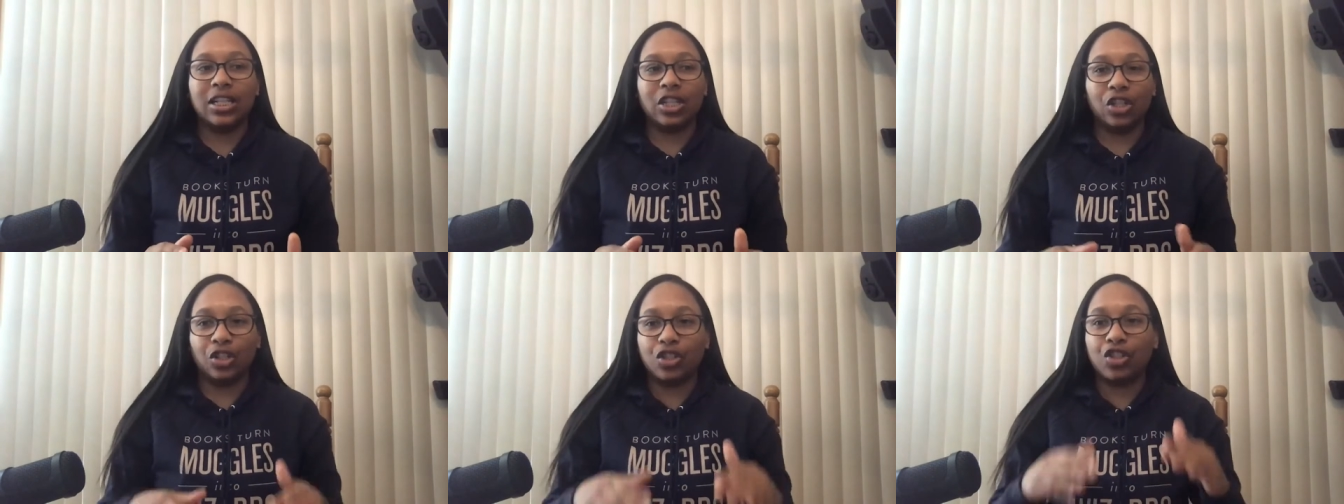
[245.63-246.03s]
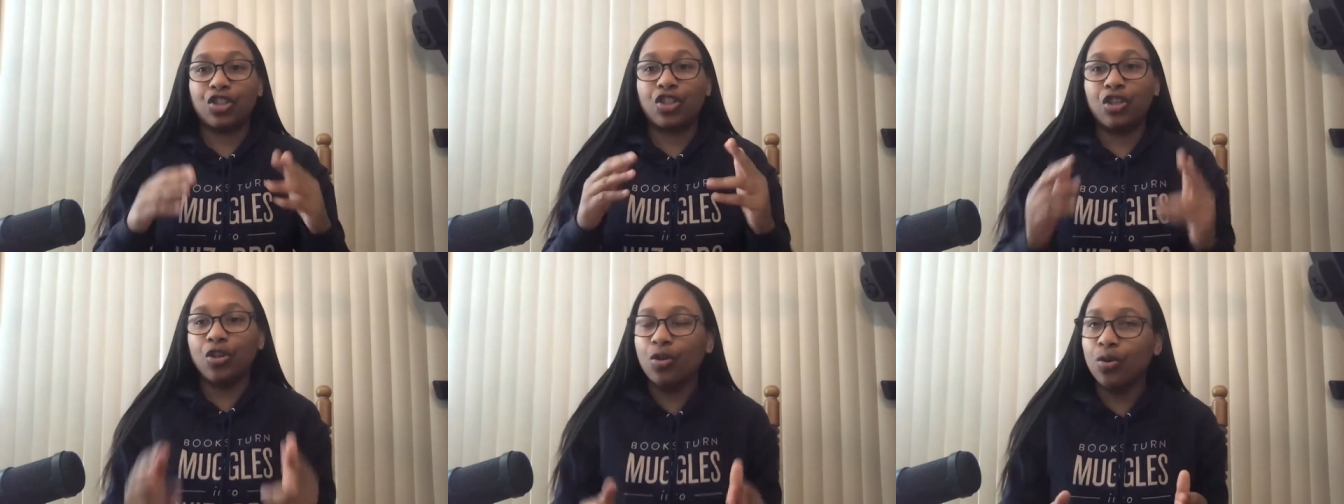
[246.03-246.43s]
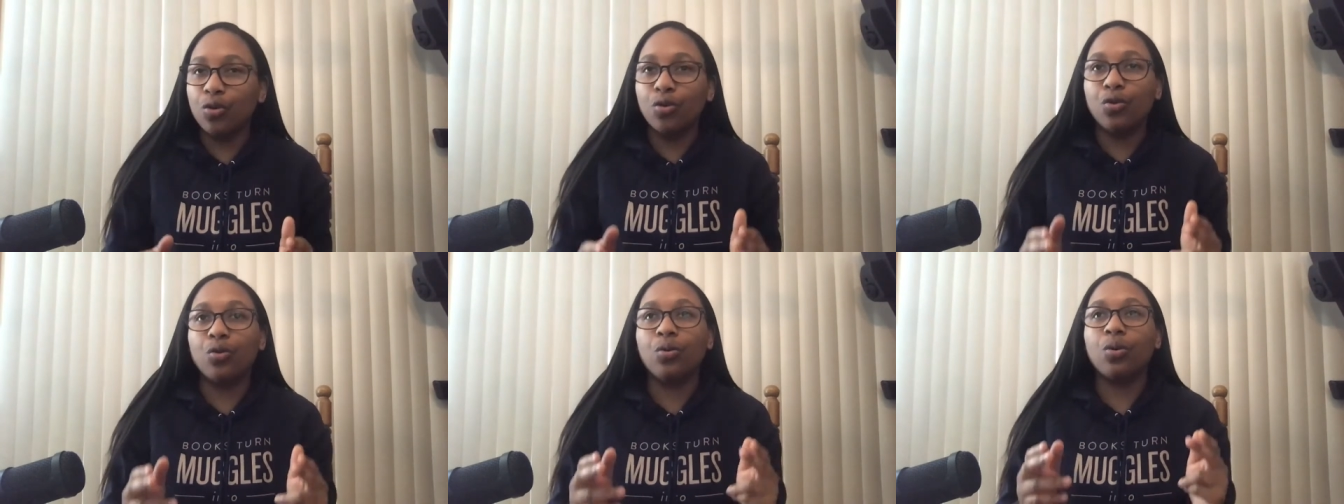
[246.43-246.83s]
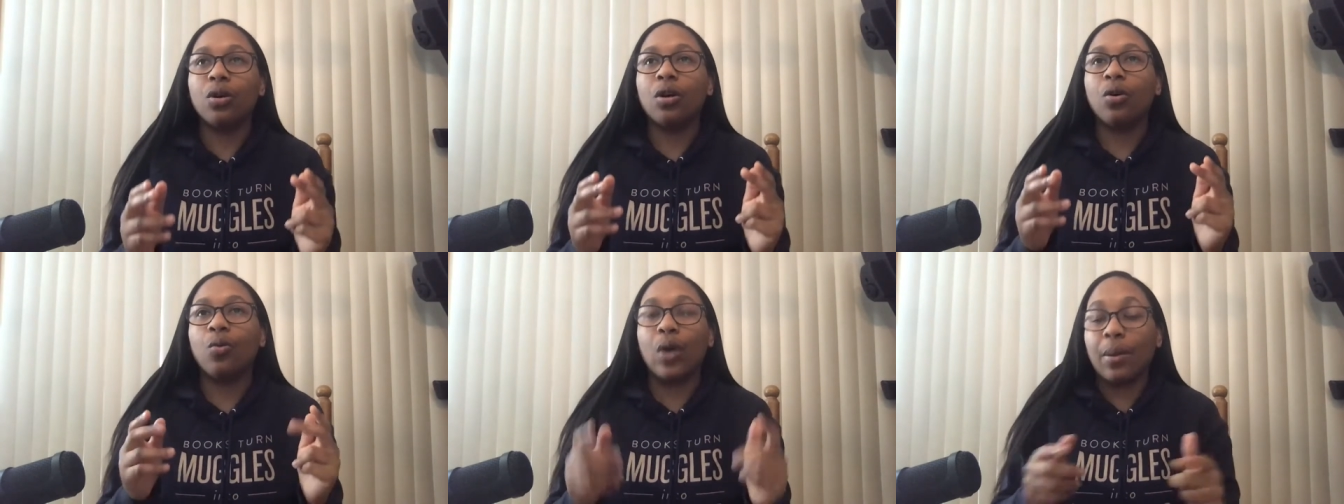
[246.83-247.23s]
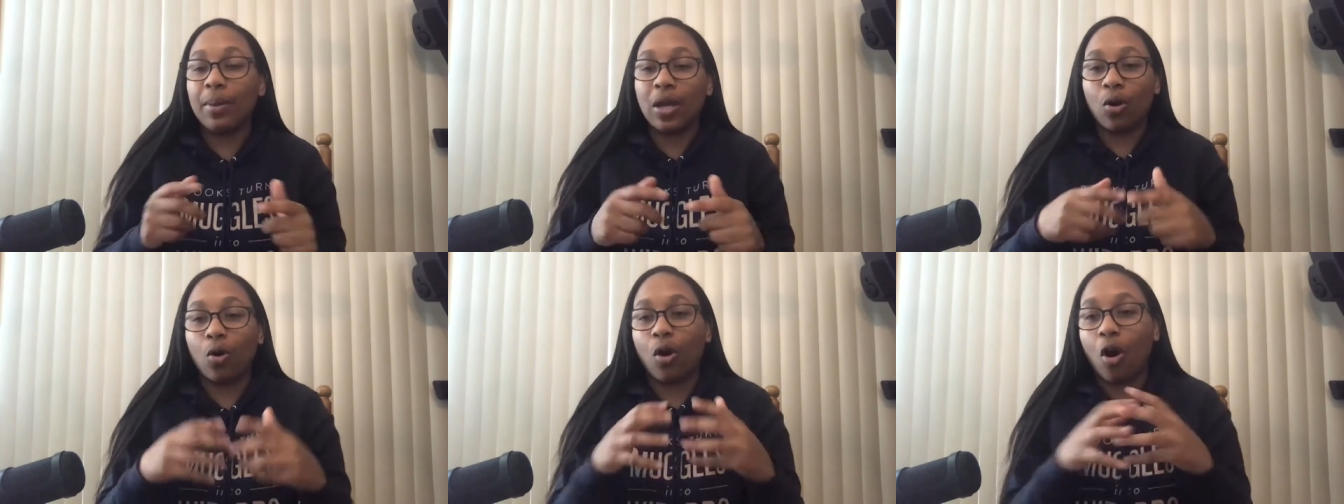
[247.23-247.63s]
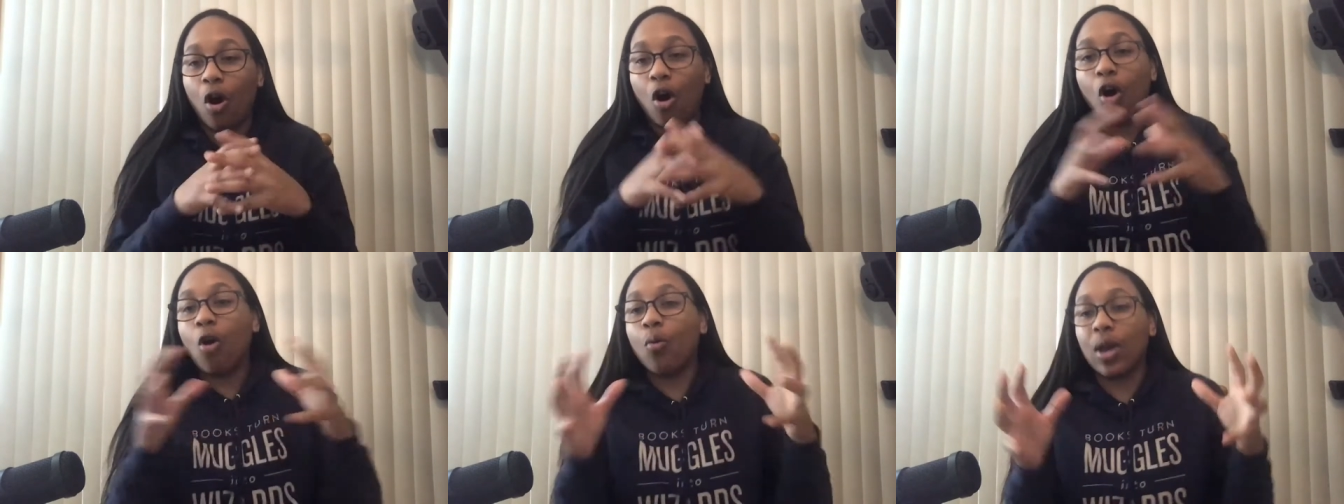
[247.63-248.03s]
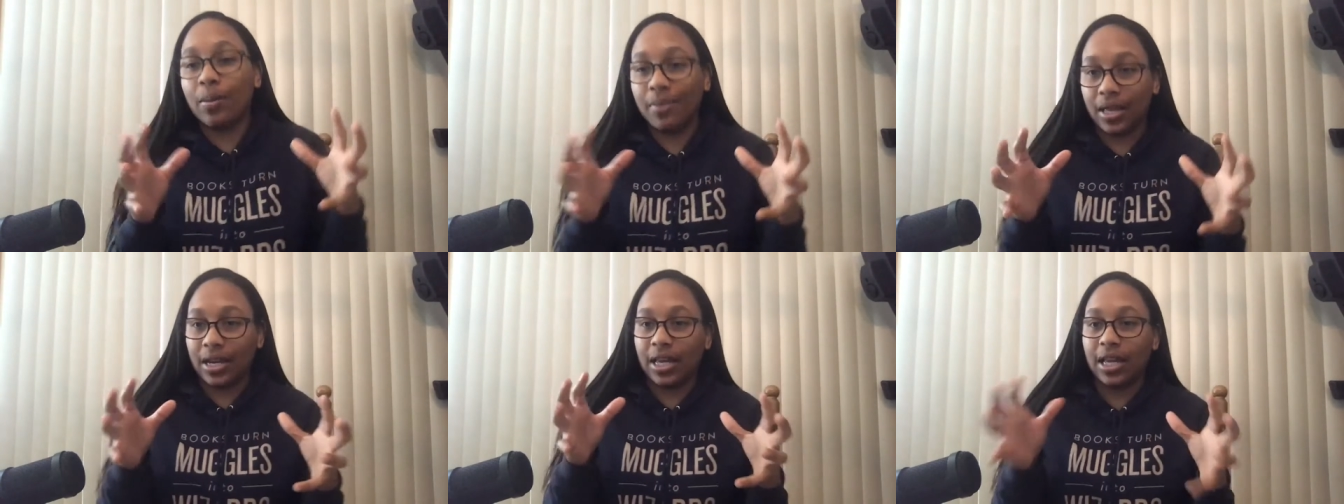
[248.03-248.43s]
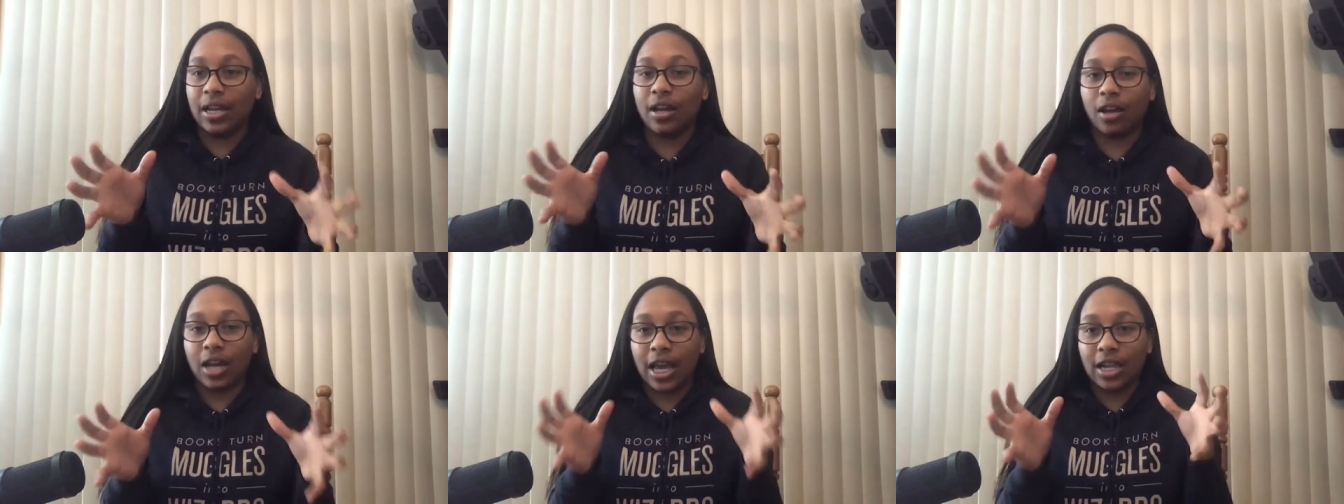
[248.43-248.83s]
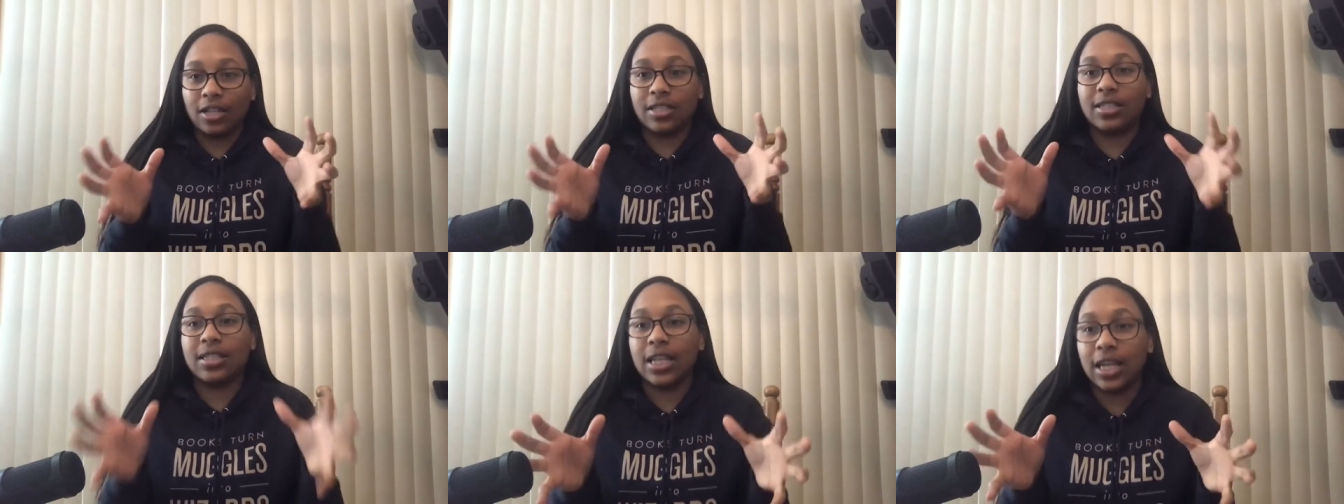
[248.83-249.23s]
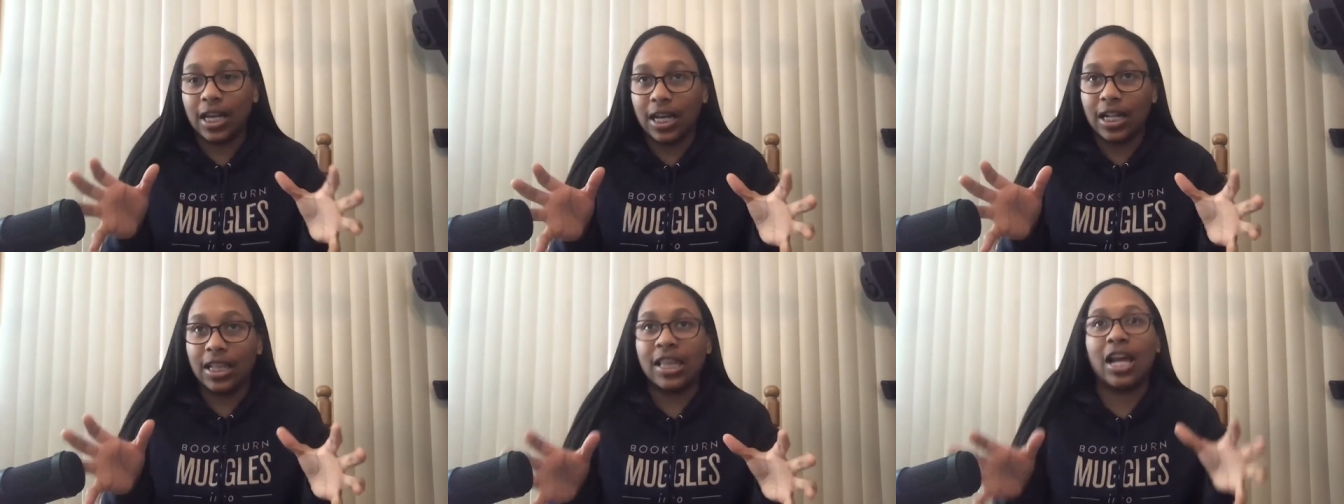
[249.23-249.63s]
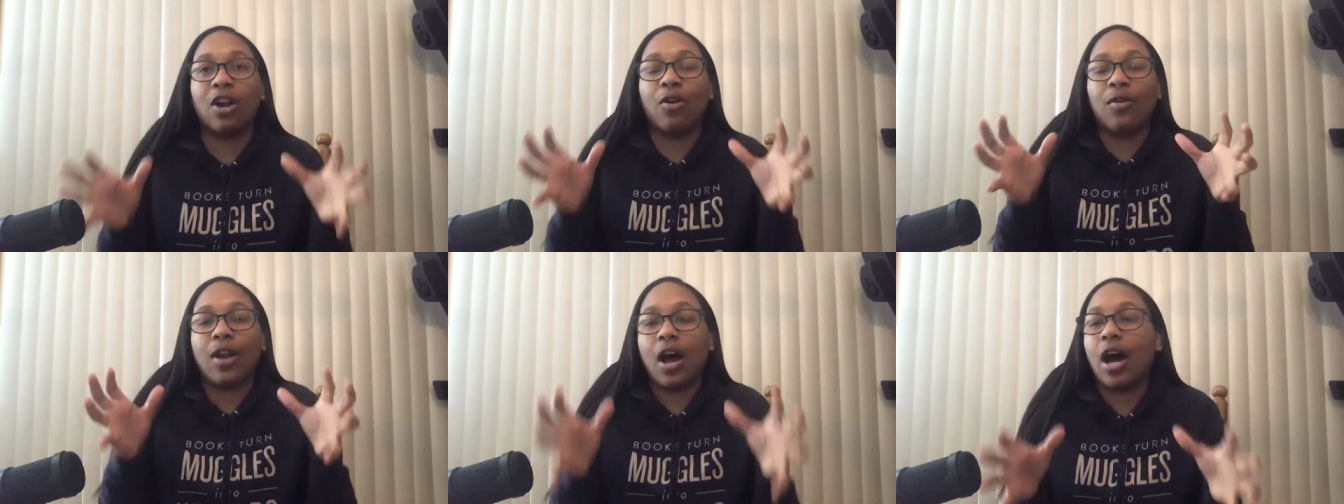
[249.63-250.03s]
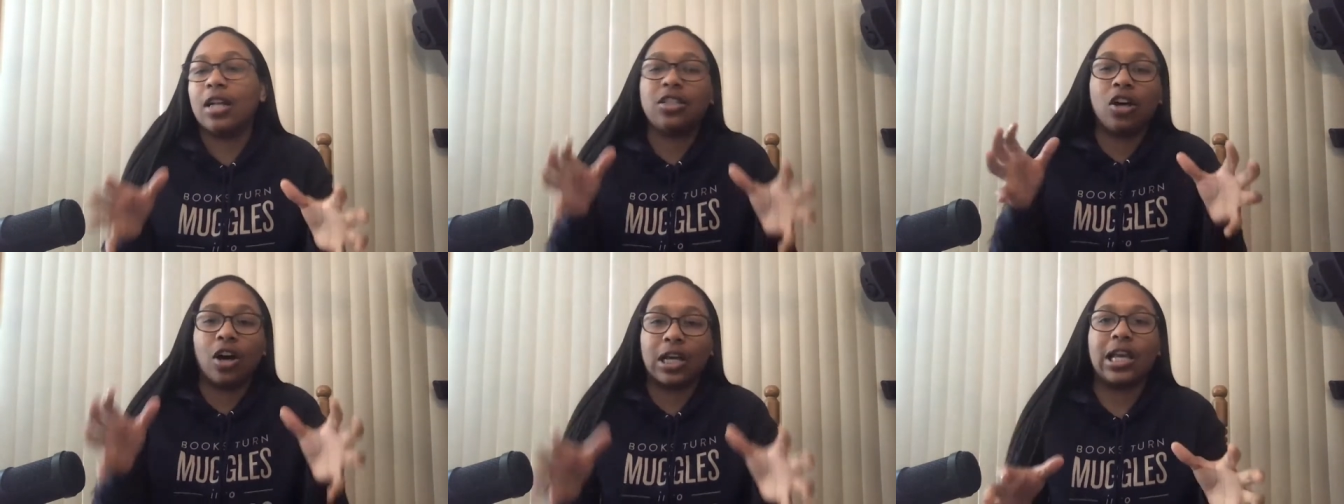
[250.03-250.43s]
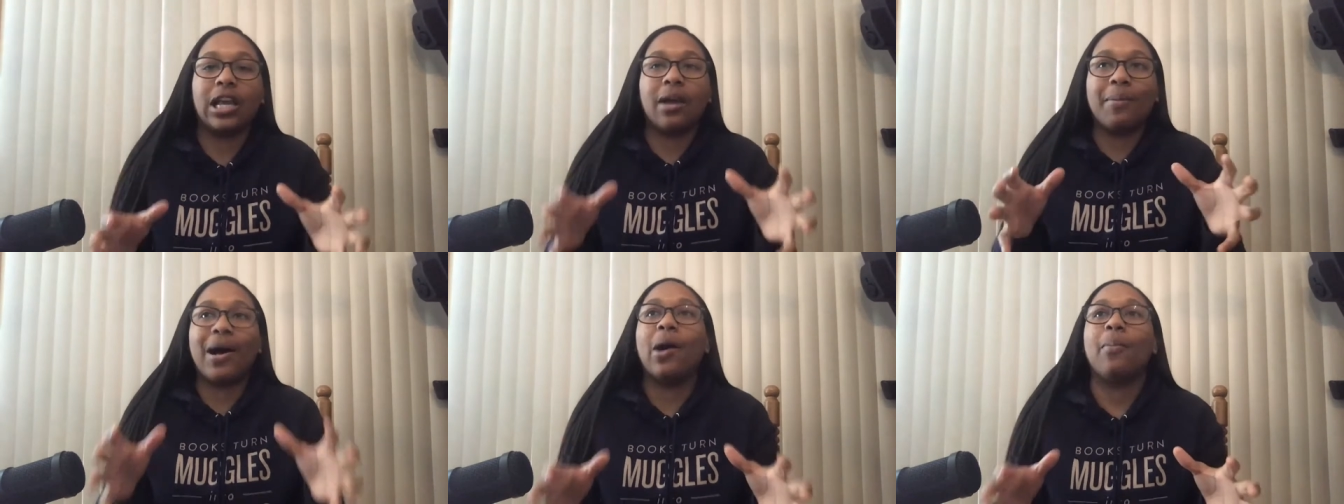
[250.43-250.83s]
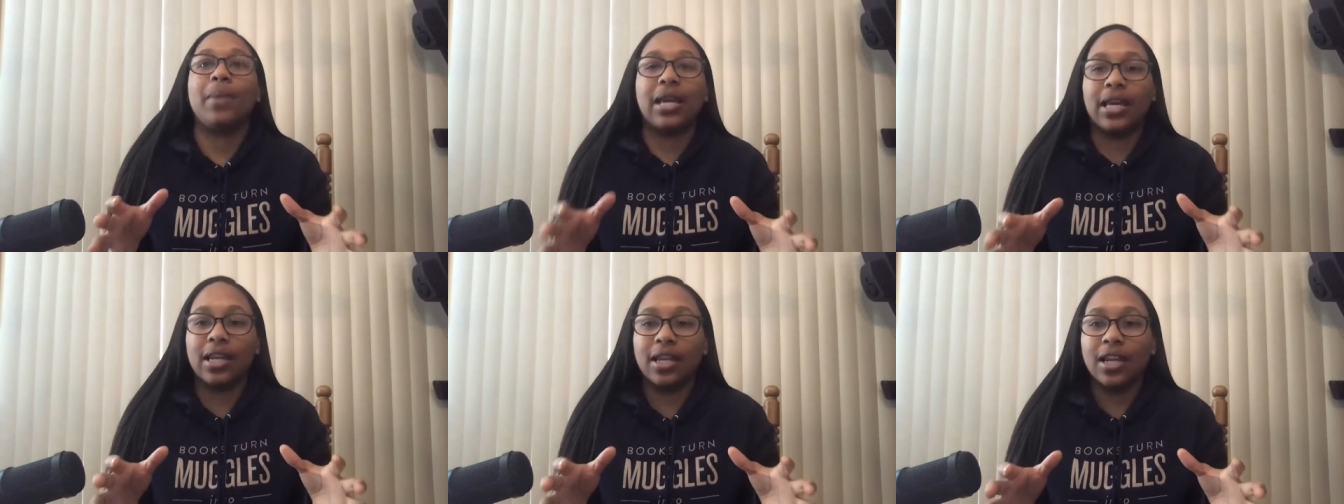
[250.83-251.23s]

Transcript: there's two women or all women in a in a scene that are not talking about men